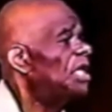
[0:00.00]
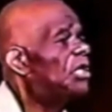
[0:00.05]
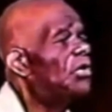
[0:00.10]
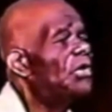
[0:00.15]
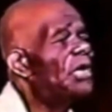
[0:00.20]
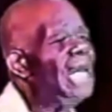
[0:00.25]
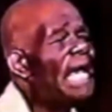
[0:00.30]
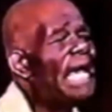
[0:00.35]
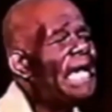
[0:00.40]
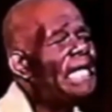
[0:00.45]

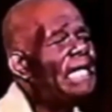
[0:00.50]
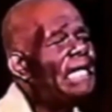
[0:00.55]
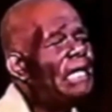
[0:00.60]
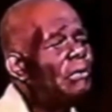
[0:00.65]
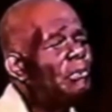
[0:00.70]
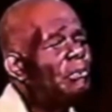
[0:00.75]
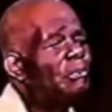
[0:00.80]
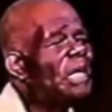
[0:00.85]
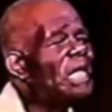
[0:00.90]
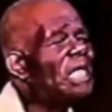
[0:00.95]

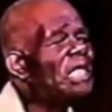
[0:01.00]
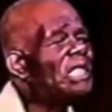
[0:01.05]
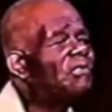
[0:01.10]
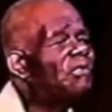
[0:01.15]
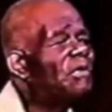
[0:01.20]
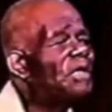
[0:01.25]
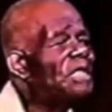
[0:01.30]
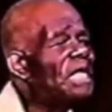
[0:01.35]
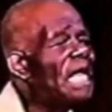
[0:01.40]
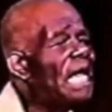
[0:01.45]
created
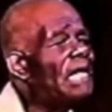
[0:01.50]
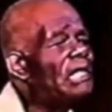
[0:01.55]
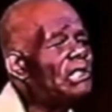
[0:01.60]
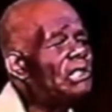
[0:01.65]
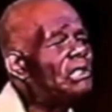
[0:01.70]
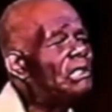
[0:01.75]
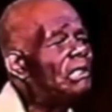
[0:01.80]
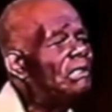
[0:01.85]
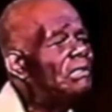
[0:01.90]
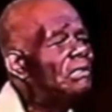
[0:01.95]
peaceful
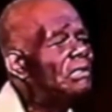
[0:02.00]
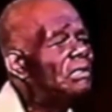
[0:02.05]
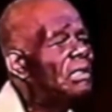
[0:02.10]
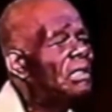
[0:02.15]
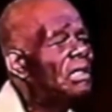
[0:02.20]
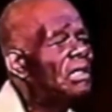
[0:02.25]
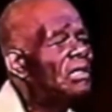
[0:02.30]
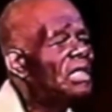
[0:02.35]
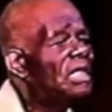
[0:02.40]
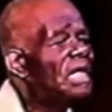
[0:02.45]
nations
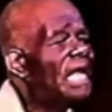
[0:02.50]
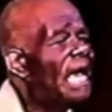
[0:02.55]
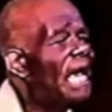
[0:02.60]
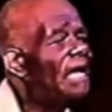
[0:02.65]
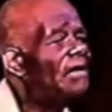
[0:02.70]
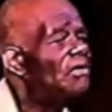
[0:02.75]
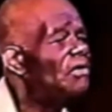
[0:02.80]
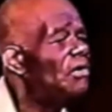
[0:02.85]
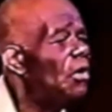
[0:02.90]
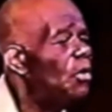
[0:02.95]
that
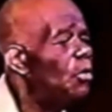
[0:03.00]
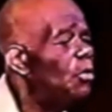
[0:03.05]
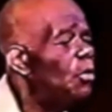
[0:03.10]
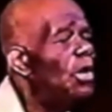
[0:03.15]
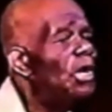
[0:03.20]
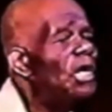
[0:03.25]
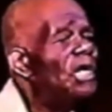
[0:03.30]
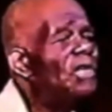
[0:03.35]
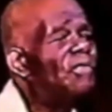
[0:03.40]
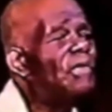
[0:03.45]
had no
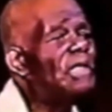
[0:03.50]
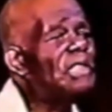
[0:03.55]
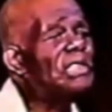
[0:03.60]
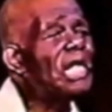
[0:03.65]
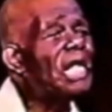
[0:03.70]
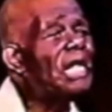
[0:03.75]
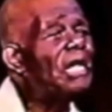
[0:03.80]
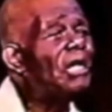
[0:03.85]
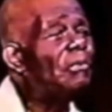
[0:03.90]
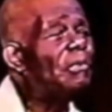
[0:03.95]
word for
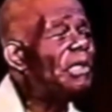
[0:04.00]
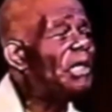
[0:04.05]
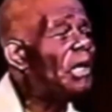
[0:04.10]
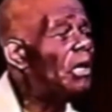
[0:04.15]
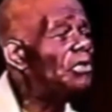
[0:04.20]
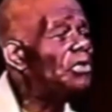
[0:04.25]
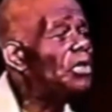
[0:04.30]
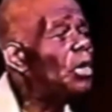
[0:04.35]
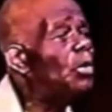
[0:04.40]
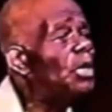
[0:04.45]
jail
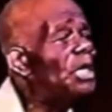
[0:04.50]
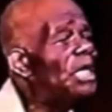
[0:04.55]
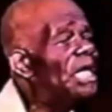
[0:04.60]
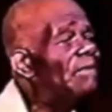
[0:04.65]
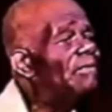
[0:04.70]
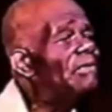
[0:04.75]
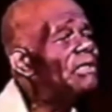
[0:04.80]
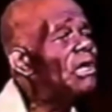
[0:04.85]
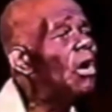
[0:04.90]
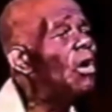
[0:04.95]
because no one had
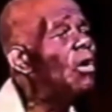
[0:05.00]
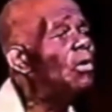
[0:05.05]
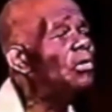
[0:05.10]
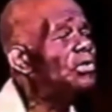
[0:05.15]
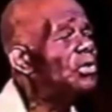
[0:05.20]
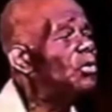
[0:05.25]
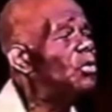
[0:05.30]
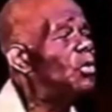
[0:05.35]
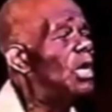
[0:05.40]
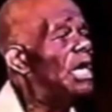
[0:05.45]
ever gone
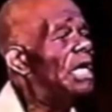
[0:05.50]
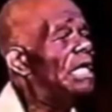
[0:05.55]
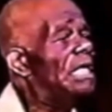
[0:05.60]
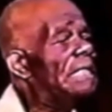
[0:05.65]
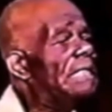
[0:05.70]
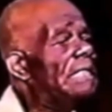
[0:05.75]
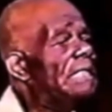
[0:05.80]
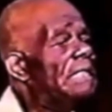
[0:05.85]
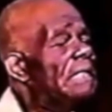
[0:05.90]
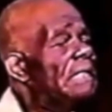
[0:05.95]
to
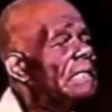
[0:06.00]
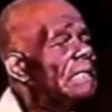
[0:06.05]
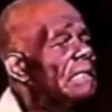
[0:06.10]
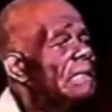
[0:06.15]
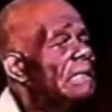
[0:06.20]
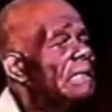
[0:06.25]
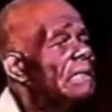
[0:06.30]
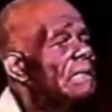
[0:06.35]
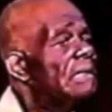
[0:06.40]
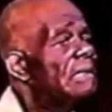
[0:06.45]
one.
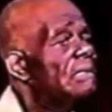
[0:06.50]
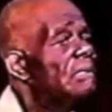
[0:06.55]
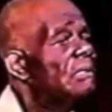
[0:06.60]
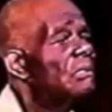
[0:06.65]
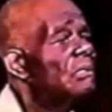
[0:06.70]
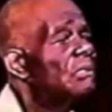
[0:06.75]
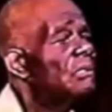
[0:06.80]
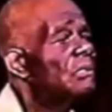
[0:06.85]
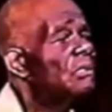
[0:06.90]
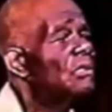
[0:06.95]

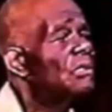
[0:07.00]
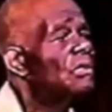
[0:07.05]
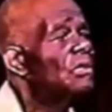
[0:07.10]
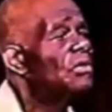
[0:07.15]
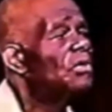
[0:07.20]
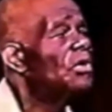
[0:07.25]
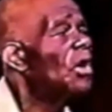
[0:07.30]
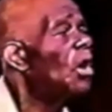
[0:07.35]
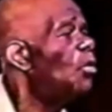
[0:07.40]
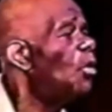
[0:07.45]

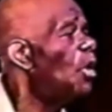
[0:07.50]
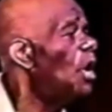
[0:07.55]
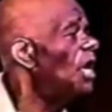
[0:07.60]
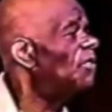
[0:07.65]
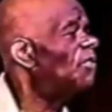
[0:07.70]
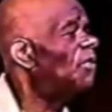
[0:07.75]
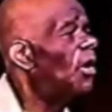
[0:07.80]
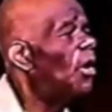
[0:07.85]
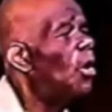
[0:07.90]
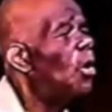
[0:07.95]
No
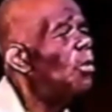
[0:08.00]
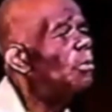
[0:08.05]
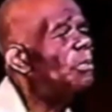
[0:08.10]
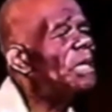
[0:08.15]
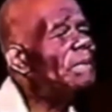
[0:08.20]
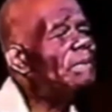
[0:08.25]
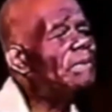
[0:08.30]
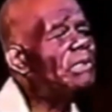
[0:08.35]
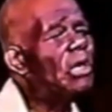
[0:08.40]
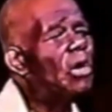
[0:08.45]
word for old
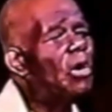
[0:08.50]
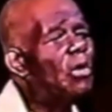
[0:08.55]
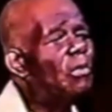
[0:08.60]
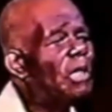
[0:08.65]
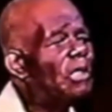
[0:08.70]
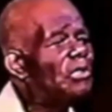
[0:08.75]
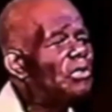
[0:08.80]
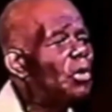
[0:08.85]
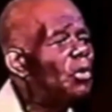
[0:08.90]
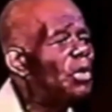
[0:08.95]
people's home
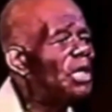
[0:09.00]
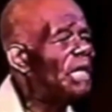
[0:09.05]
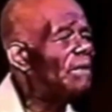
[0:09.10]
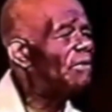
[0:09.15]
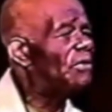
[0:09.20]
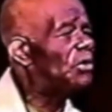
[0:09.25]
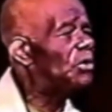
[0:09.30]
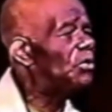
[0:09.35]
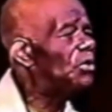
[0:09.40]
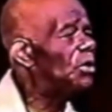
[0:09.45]
because no one
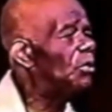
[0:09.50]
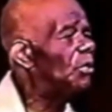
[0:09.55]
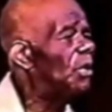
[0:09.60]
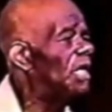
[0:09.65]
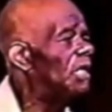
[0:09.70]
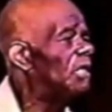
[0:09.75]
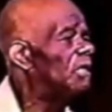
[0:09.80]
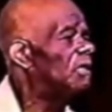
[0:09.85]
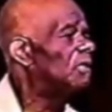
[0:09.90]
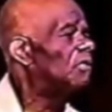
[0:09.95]
ever threw them
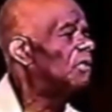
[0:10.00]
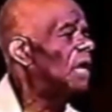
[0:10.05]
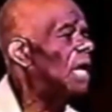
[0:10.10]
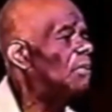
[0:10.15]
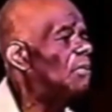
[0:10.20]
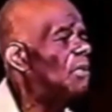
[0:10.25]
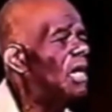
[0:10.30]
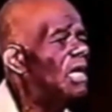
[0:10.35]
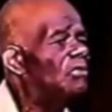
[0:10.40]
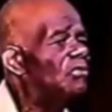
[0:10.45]
away,
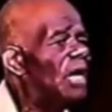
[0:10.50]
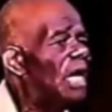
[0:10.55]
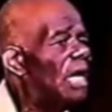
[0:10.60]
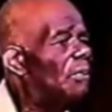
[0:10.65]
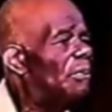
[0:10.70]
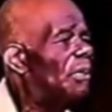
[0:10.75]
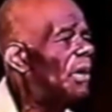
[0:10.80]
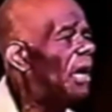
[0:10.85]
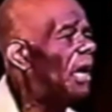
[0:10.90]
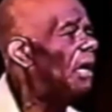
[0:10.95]
grandma and
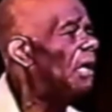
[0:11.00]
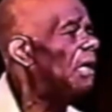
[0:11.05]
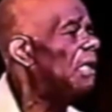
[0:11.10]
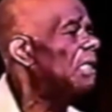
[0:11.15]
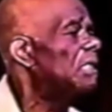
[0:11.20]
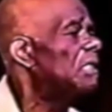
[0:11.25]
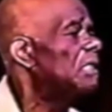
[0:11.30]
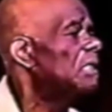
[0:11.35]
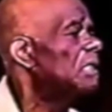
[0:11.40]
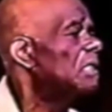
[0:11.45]

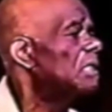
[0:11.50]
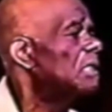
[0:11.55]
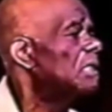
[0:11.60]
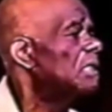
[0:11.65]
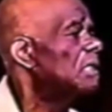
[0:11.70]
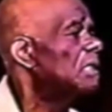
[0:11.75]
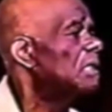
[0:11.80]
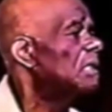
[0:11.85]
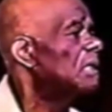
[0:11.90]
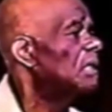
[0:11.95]
grandpa.
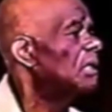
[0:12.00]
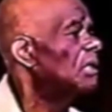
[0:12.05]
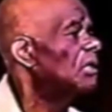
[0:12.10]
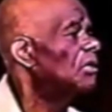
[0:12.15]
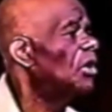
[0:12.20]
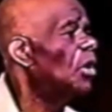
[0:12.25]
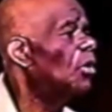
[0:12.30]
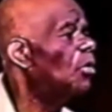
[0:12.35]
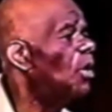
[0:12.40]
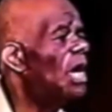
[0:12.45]

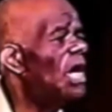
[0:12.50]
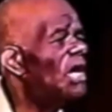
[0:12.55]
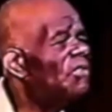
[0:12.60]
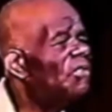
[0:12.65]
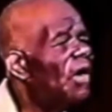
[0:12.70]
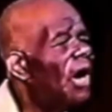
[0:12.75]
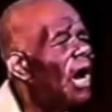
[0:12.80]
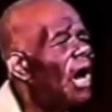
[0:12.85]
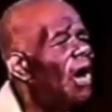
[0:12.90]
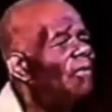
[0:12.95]
No word
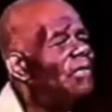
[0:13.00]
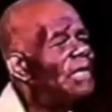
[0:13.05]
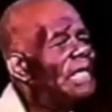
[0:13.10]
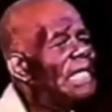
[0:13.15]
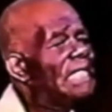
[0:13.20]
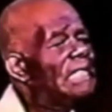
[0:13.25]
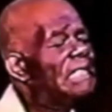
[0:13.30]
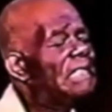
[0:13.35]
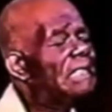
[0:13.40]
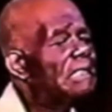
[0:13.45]
for
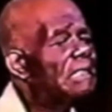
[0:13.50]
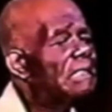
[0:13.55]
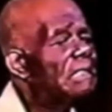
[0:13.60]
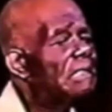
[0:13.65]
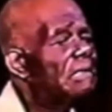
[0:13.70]
orphanages.